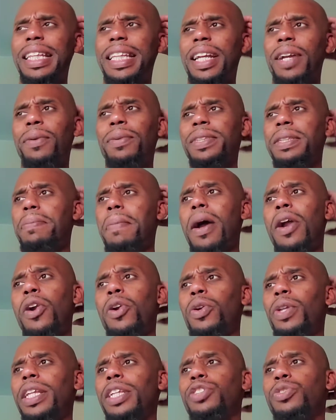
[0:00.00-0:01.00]
I think I was in my
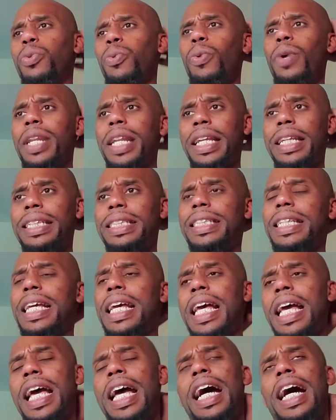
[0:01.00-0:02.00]
early 20s.
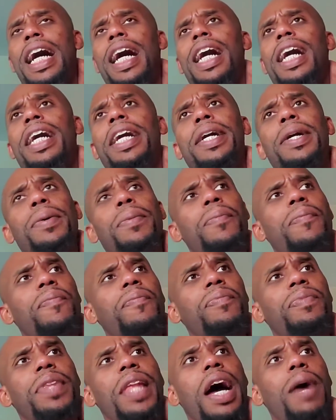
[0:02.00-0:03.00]

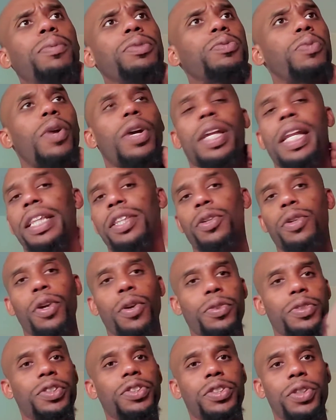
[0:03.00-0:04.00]
I was working at the
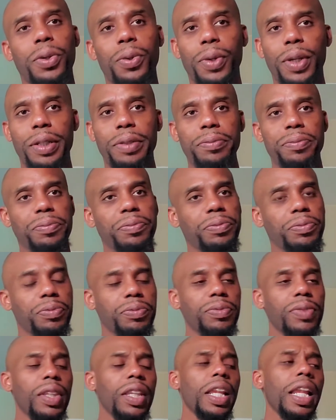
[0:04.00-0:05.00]
grocery store,
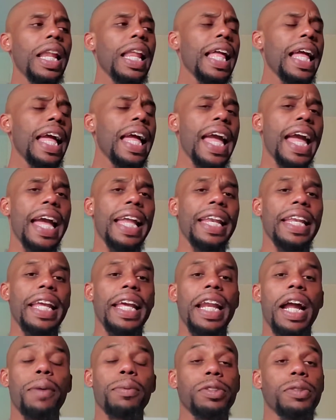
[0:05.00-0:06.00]
and
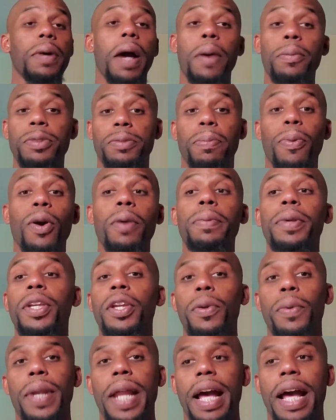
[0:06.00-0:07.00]
then I was
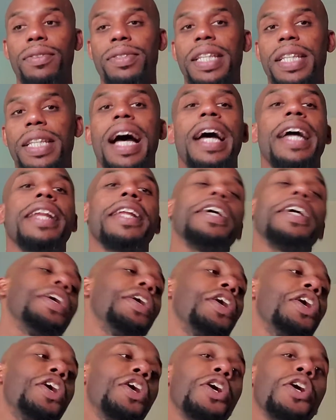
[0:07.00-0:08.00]
barbecuing outside.
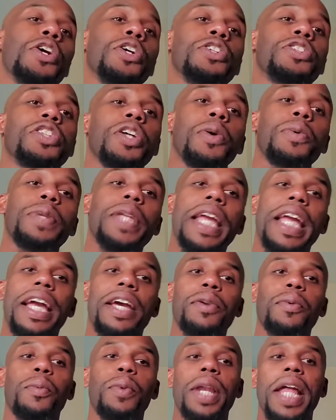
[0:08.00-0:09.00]
So
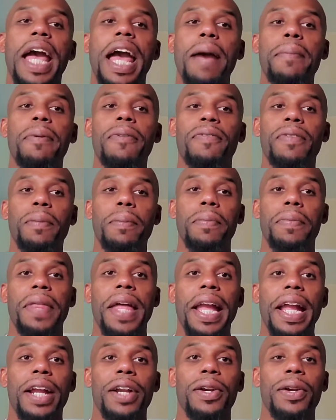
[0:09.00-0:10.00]
then what happened from
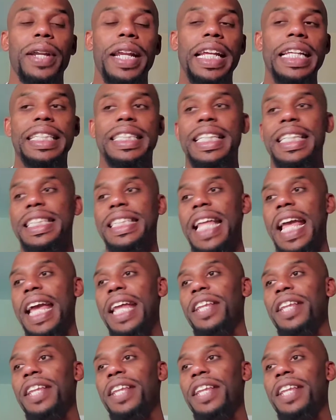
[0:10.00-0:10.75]
there is this